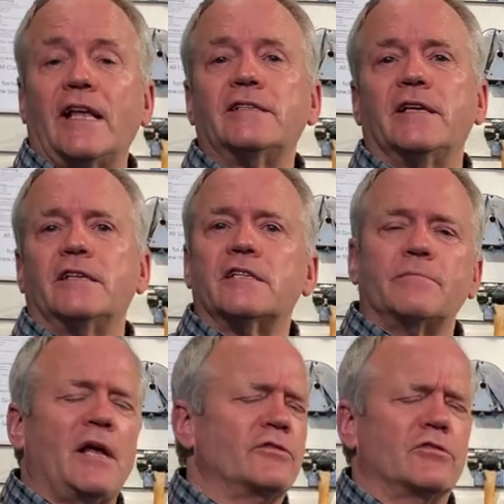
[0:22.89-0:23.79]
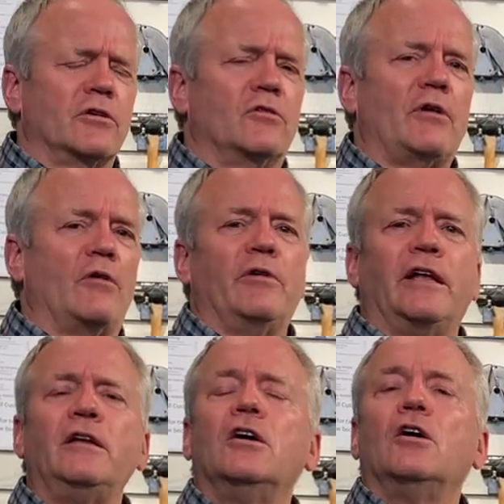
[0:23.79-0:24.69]
late 60s, I'm not sure quite
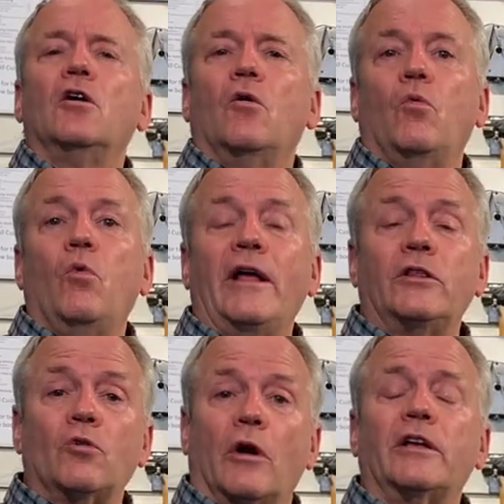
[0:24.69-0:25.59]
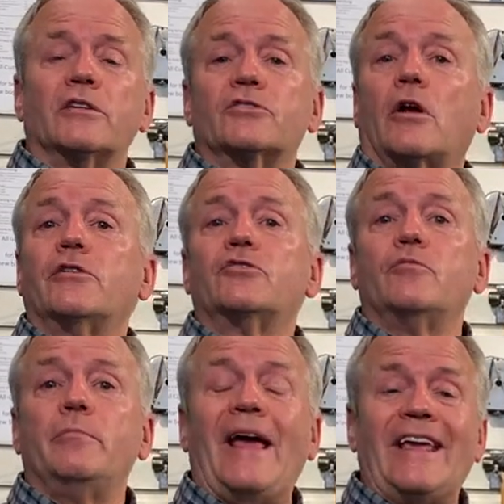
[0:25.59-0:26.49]
when Nordica started
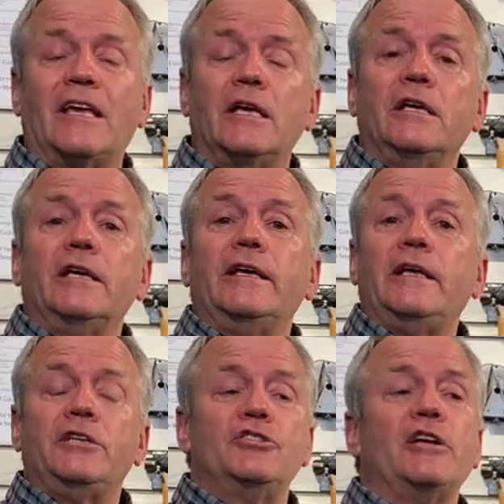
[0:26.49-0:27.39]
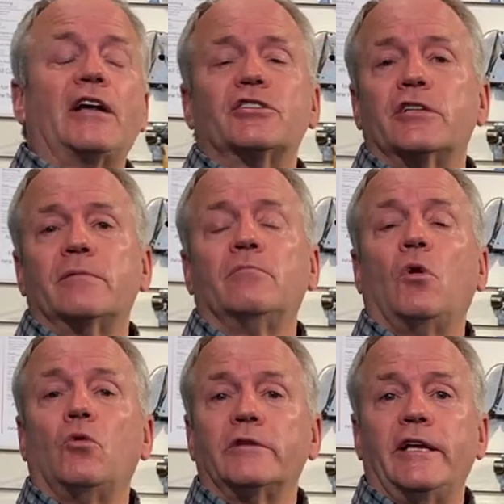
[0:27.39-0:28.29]
to make injection
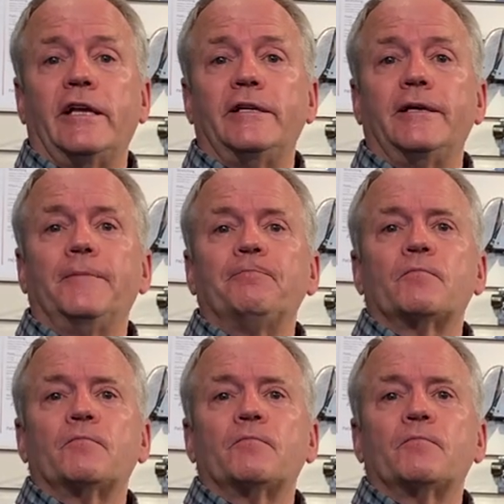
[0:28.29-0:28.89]
molded